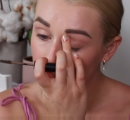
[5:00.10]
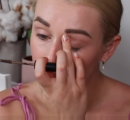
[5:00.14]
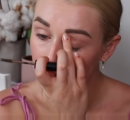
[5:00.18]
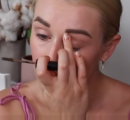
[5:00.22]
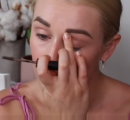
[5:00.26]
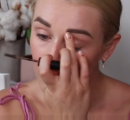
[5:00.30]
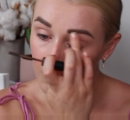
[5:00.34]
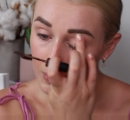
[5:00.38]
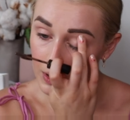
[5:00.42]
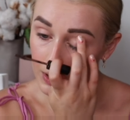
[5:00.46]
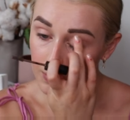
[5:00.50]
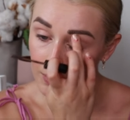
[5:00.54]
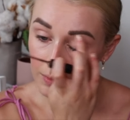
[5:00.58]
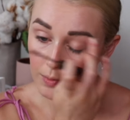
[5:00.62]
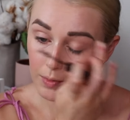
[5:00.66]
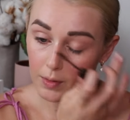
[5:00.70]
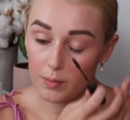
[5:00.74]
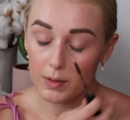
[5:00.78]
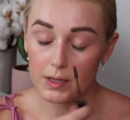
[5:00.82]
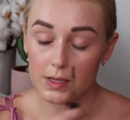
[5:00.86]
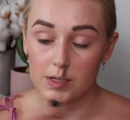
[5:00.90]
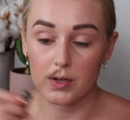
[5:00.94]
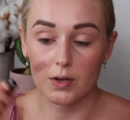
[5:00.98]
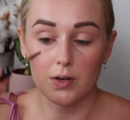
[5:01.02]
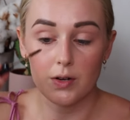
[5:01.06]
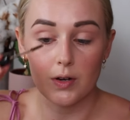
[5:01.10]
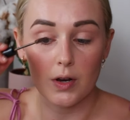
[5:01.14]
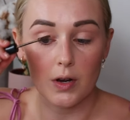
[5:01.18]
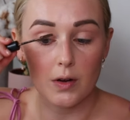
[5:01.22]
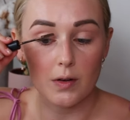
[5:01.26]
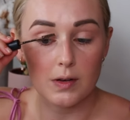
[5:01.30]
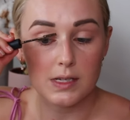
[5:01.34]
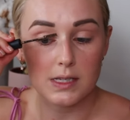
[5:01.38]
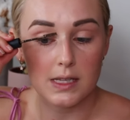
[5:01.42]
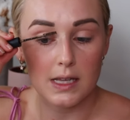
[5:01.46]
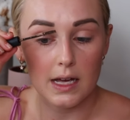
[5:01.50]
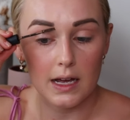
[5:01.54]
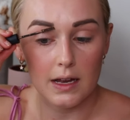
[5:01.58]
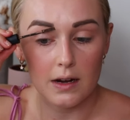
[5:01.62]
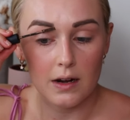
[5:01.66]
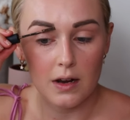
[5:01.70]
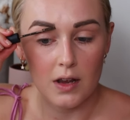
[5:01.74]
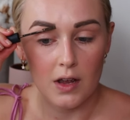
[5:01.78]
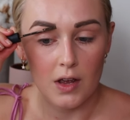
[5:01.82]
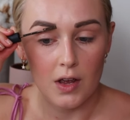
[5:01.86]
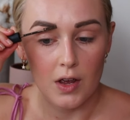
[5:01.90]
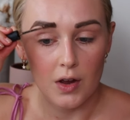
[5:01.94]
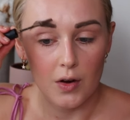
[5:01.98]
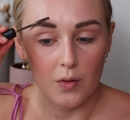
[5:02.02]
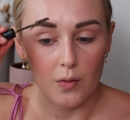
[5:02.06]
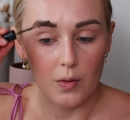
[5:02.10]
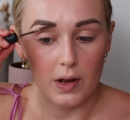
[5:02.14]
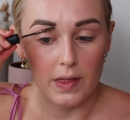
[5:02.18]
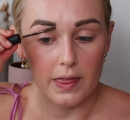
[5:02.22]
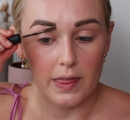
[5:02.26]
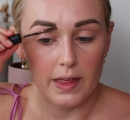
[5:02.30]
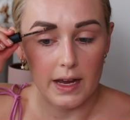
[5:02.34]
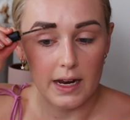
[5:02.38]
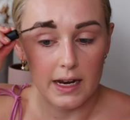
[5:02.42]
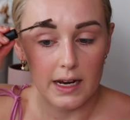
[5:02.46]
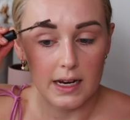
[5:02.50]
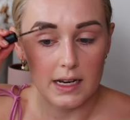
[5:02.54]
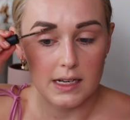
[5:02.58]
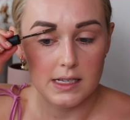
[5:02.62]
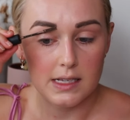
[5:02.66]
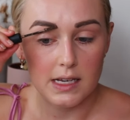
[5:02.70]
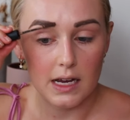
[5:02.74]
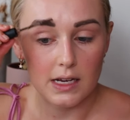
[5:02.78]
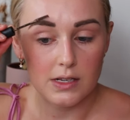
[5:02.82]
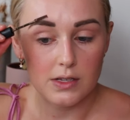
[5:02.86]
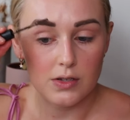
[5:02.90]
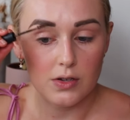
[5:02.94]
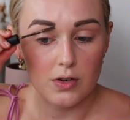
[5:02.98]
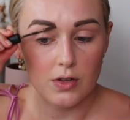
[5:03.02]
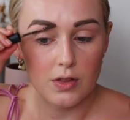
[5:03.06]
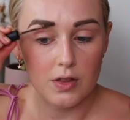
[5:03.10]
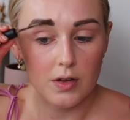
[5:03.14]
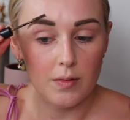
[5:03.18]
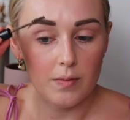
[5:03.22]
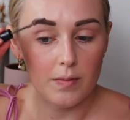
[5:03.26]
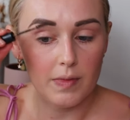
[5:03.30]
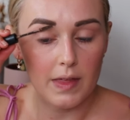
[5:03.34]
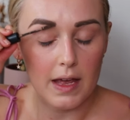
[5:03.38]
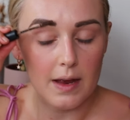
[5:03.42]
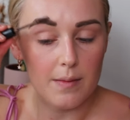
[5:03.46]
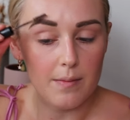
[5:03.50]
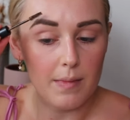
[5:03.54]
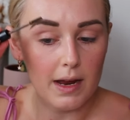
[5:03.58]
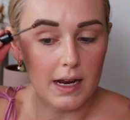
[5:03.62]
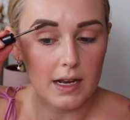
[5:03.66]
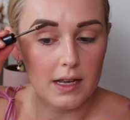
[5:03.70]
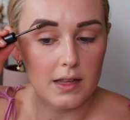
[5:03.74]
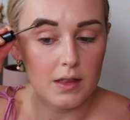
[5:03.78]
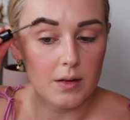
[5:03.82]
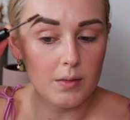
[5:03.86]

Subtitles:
What people probably don't know is that when they tattoo them, they make